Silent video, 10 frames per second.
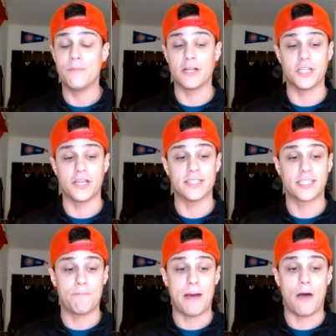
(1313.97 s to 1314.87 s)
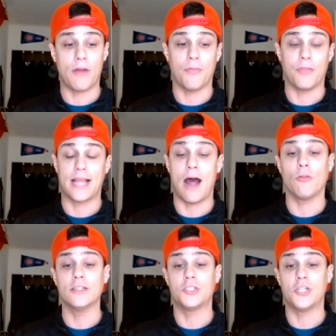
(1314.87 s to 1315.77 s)
because you can skip out on the
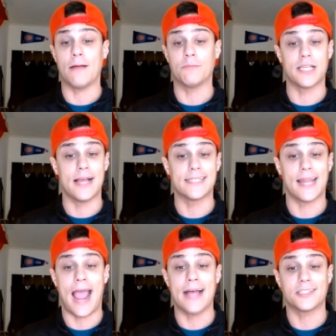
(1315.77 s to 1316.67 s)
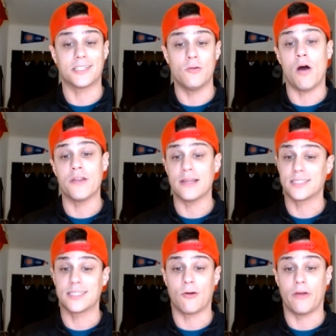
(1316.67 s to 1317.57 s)
countless job sites that ask you
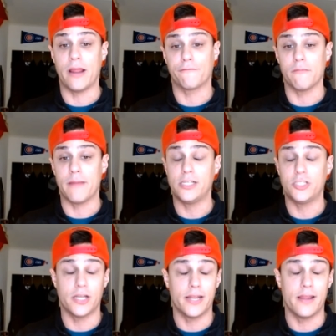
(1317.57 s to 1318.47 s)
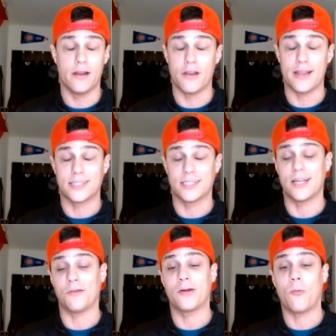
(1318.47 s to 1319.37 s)
unnecessary information and
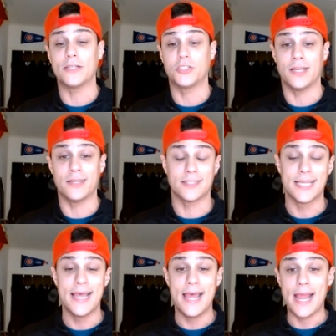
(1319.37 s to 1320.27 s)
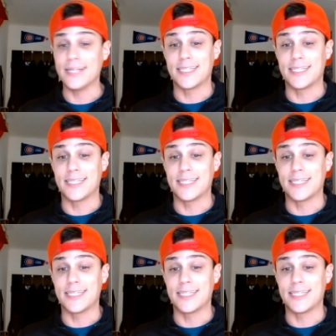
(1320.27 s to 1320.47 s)
unnecessary questions and